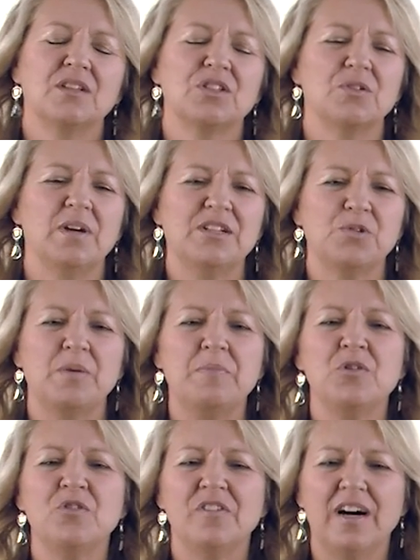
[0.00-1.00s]
So as we
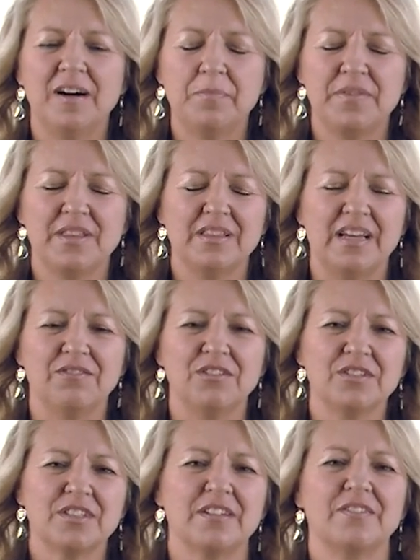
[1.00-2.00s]
move up the
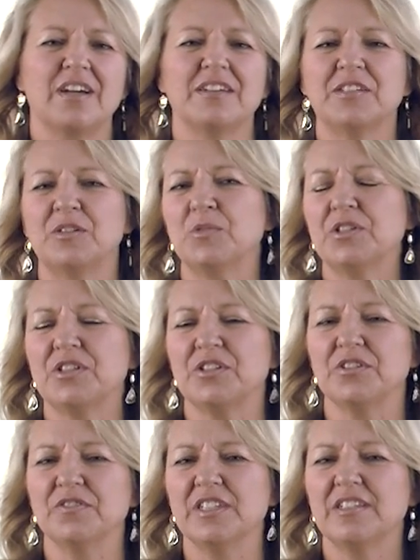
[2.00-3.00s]
levels of customer
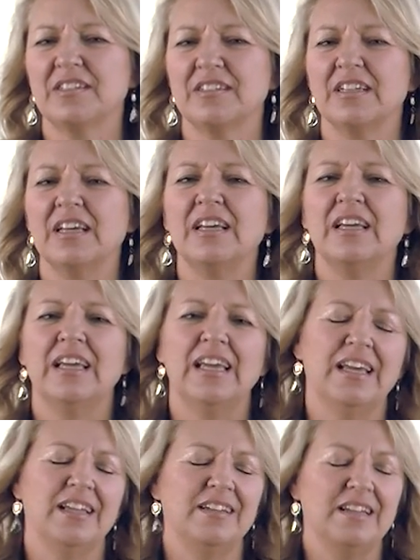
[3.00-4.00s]
service,
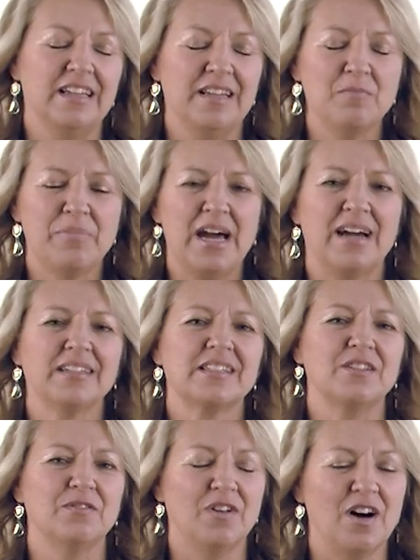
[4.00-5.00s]
it impacts
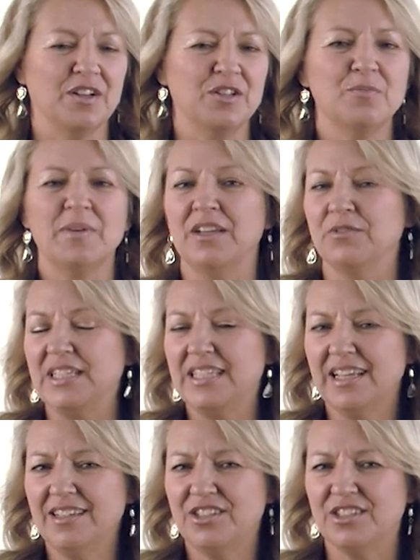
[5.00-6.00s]
the volume and
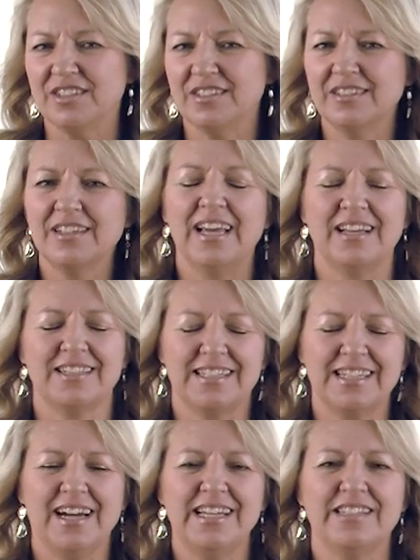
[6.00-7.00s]
retention, as
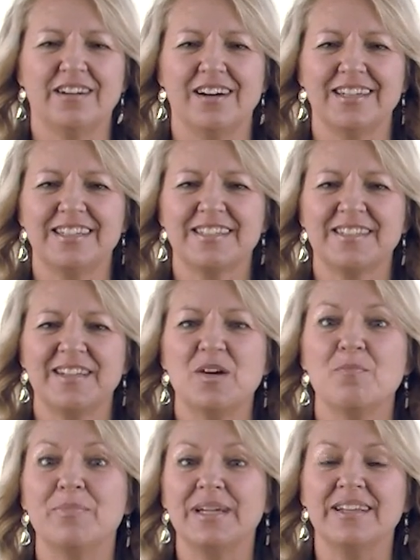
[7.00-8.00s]
Ty taught us,
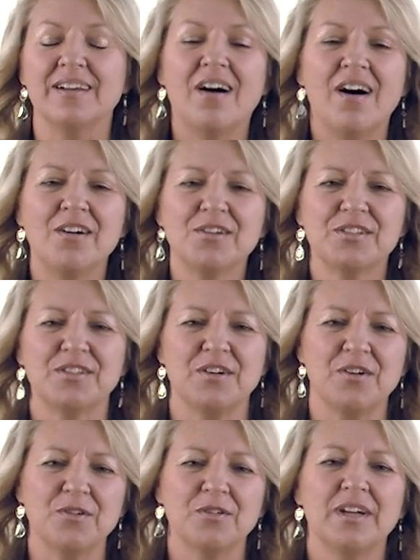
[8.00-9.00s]
but it
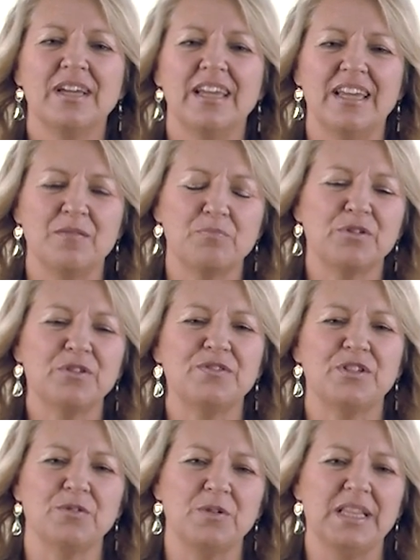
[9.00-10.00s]
also
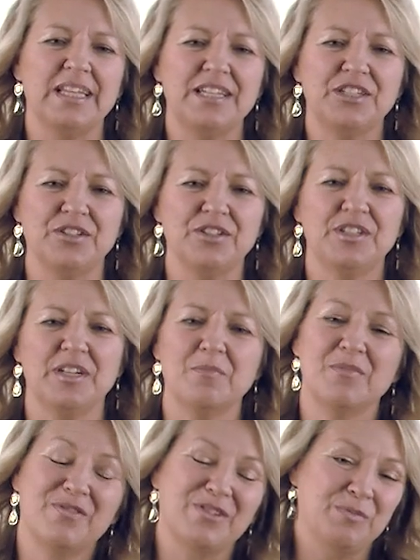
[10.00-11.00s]
improves the relationship
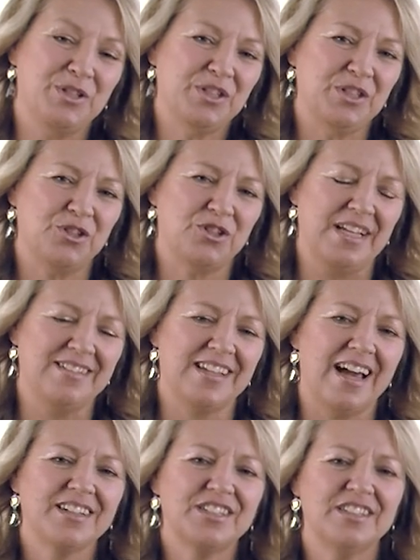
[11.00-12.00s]
from just a
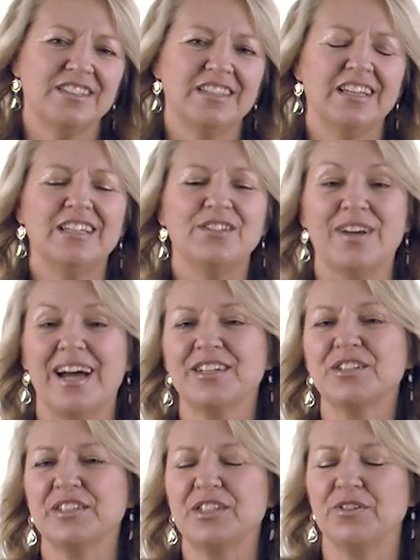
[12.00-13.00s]
transaction to
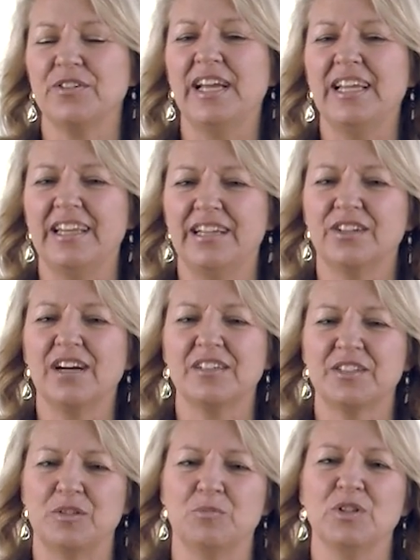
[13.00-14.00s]
actually creating
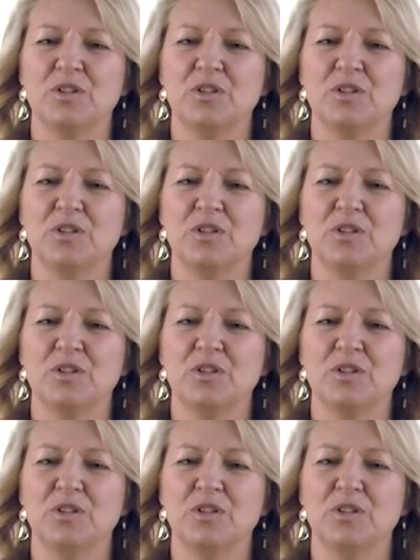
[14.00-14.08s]
customer